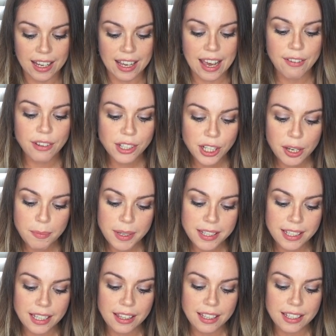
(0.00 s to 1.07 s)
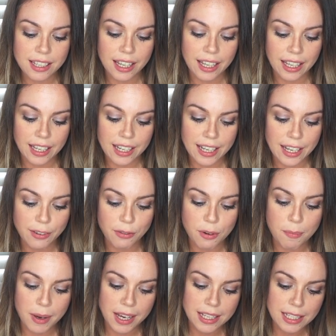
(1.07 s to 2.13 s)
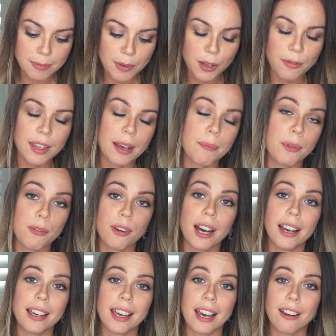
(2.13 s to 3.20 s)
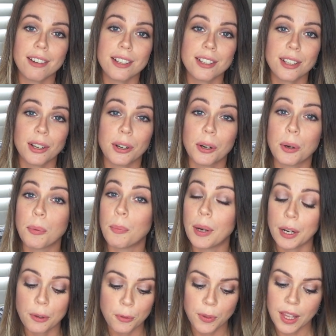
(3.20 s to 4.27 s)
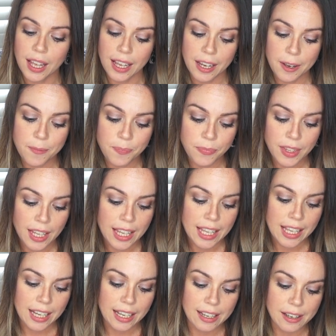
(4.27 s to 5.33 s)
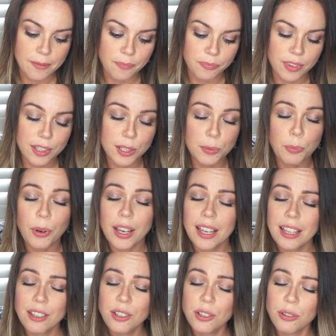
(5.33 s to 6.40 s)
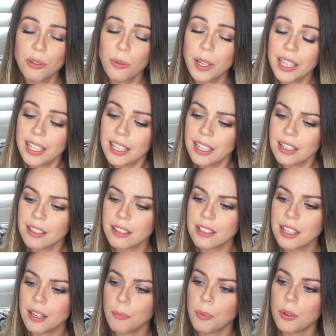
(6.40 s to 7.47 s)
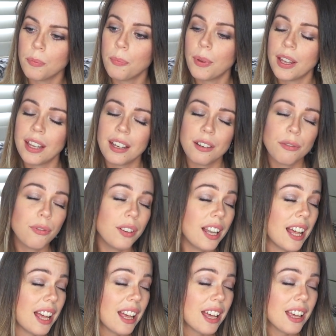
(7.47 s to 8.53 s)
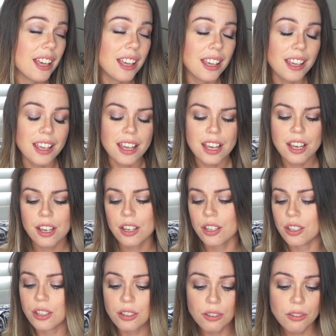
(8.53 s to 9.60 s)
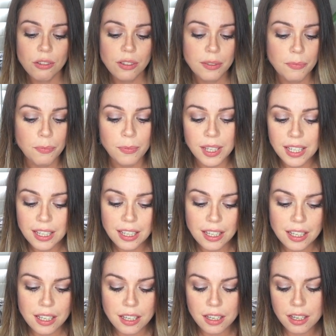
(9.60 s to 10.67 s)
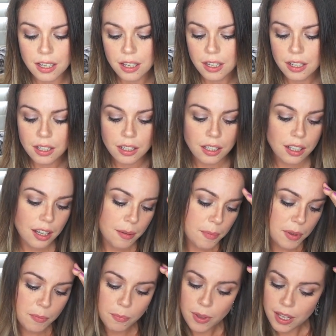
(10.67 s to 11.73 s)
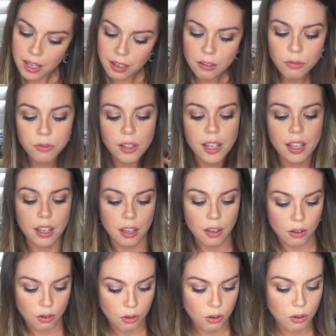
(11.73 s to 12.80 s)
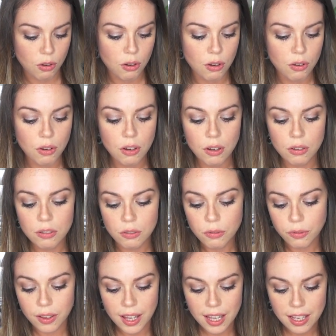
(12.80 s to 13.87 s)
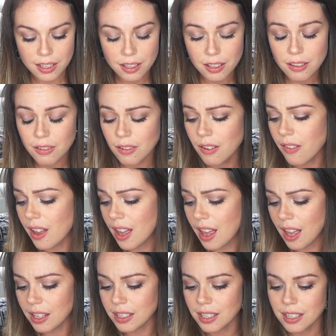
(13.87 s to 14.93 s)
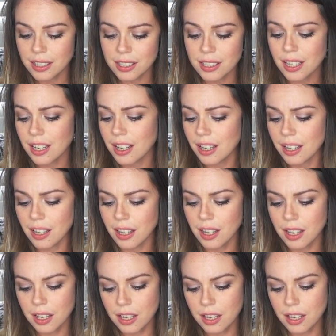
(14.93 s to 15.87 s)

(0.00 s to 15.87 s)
Every time I see this card, it reminds me of that Mariah Carey song, Butterfly. Spread your wings and prepare to fly. You and me, come on butterfly. Oh, fly still hard to die.